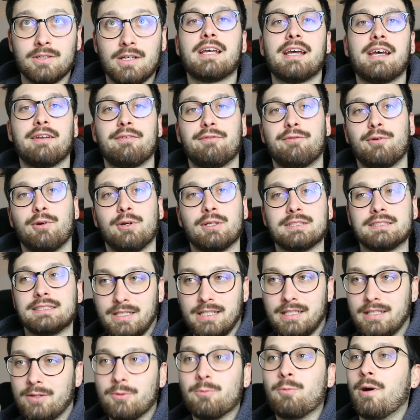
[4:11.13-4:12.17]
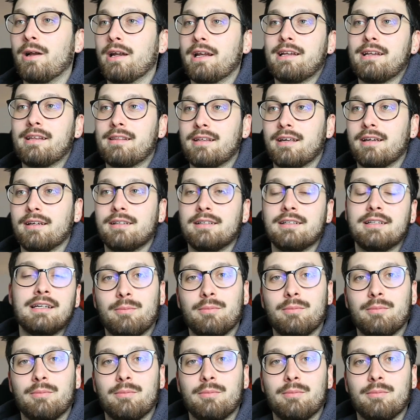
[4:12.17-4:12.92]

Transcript: At first he didn't want anything,